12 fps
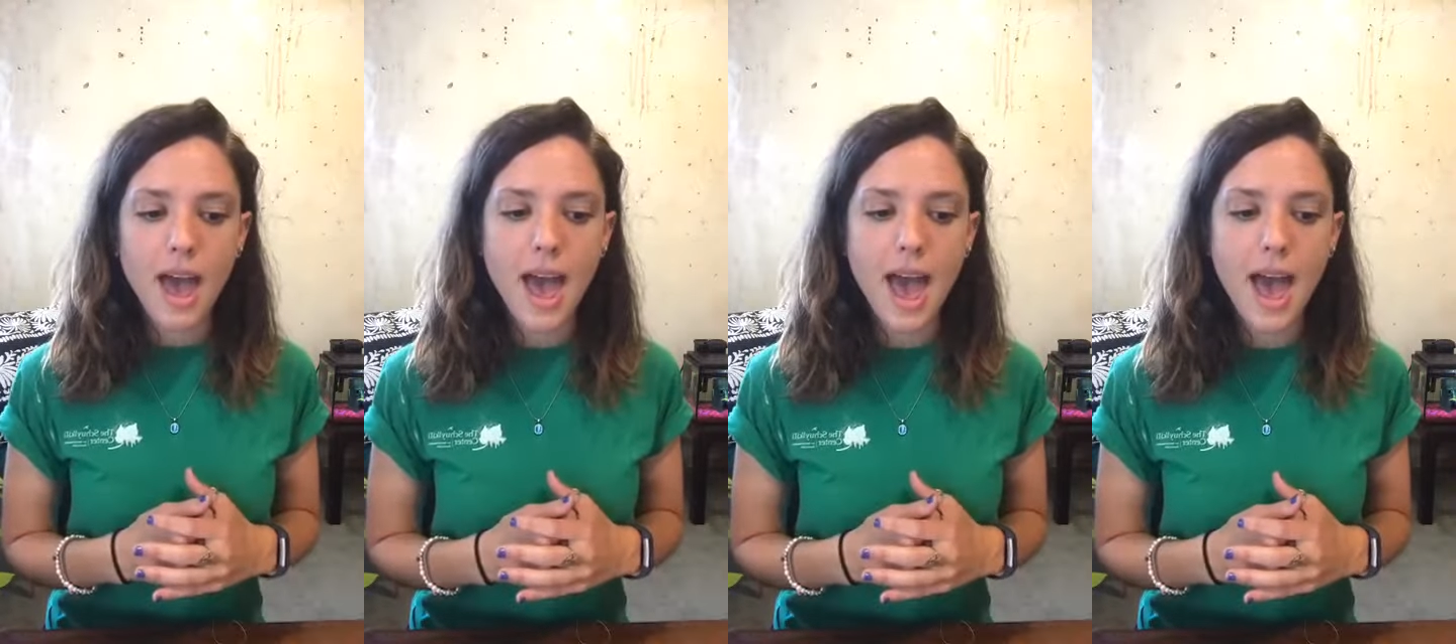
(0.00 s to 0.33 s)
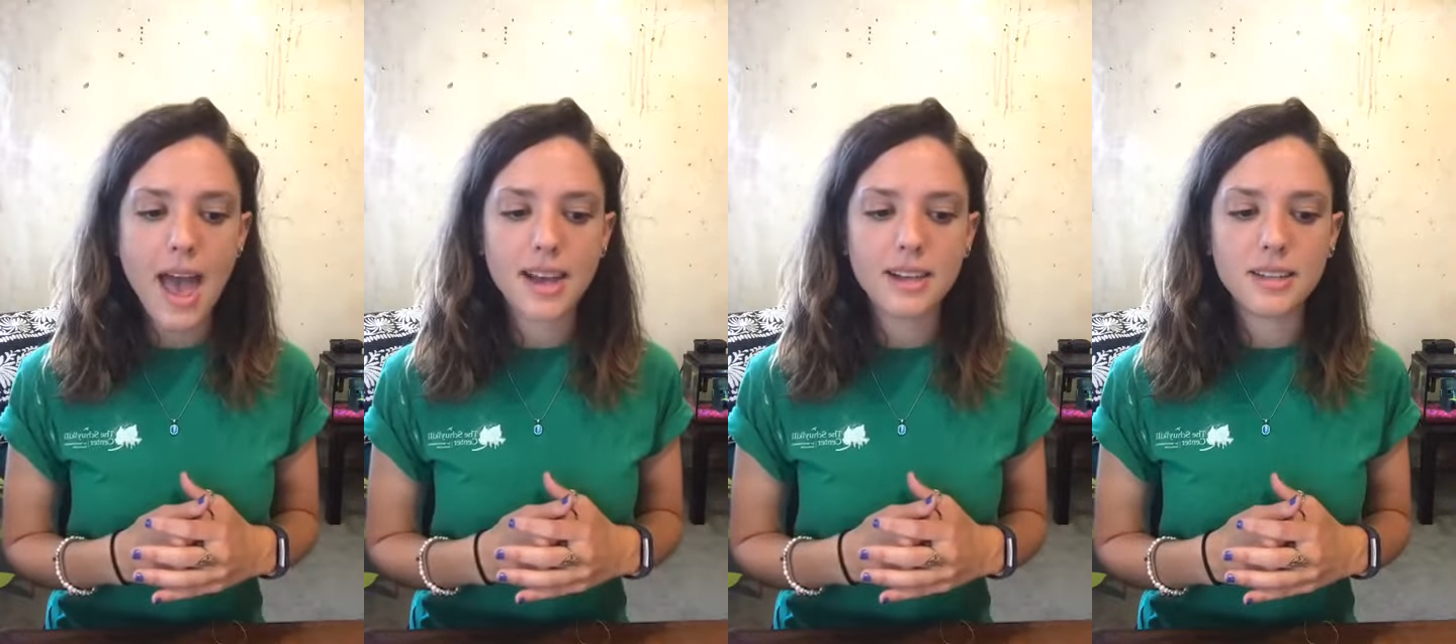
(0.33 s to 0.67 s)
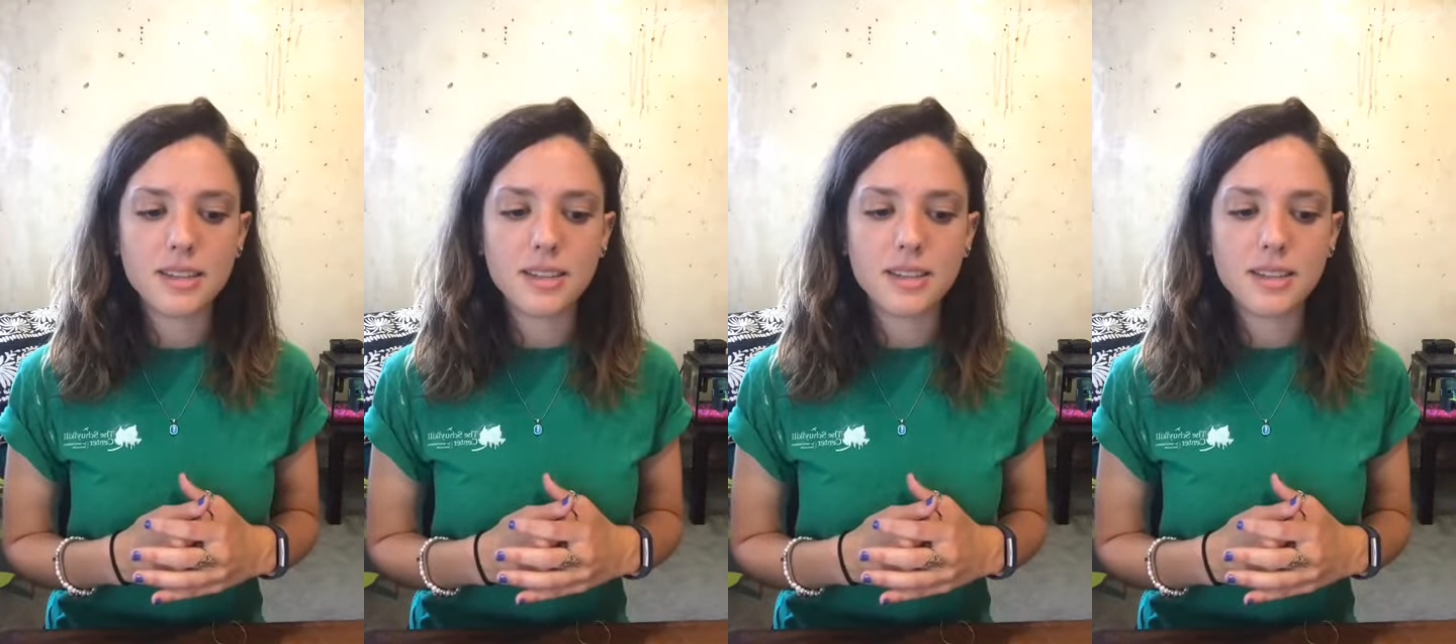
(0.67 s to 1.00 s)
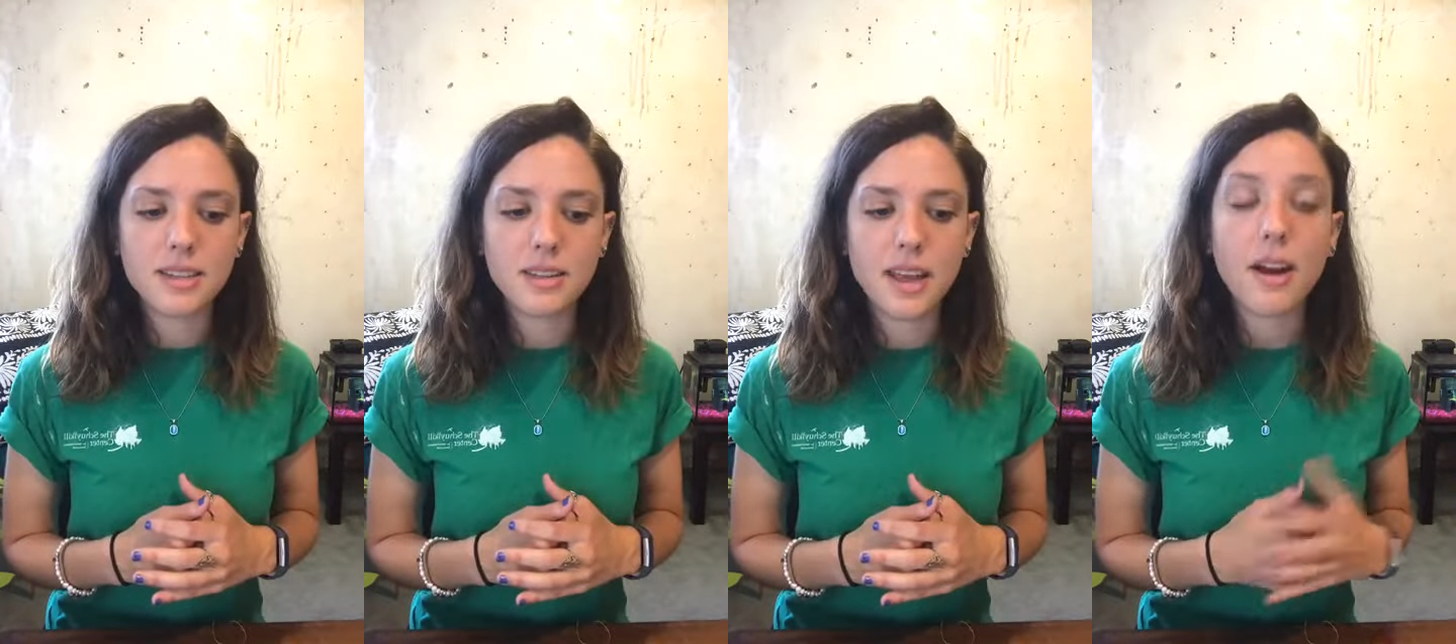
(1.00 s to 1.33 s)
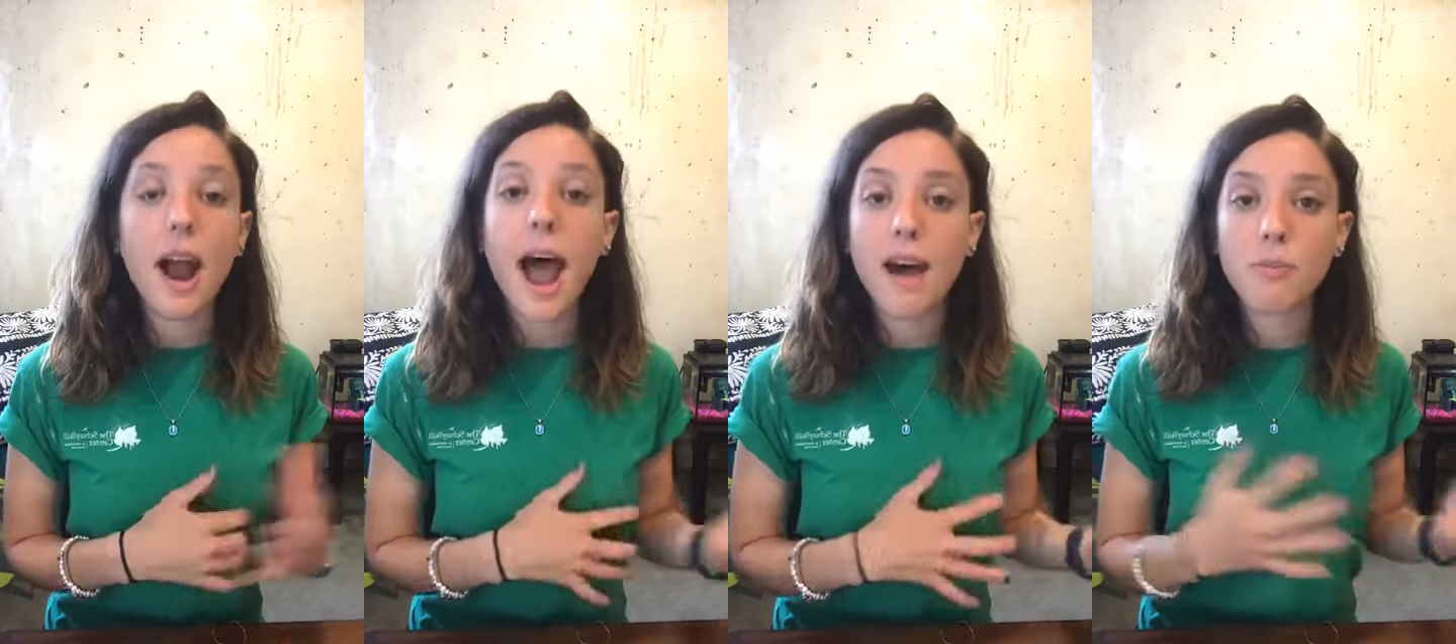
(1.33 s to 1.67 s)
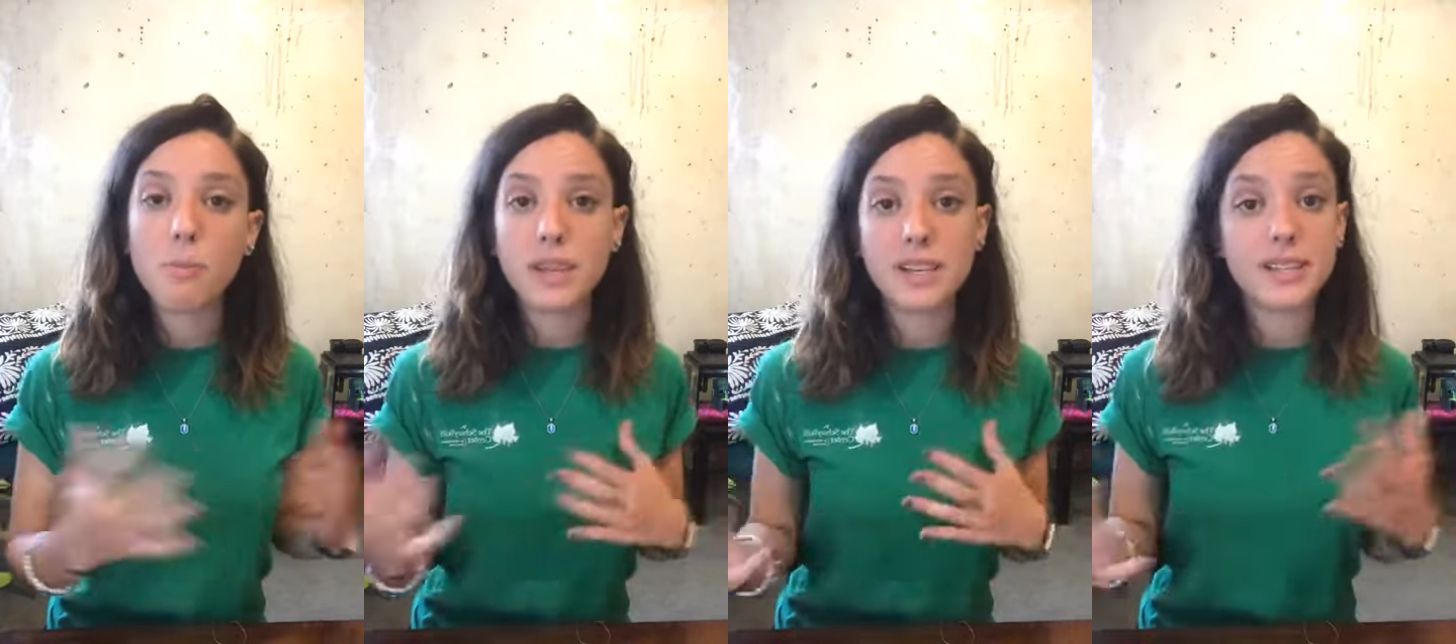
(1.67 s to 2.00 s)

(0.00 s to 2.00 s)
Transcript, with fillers: and there have been